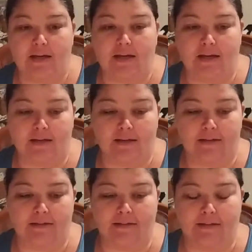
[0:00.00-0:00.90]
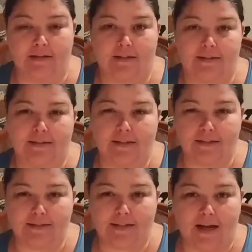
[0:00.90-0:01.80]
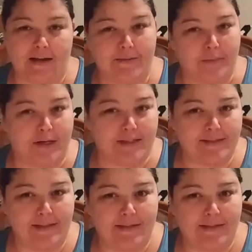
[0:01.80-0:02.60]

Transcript: and it's kind of pricey,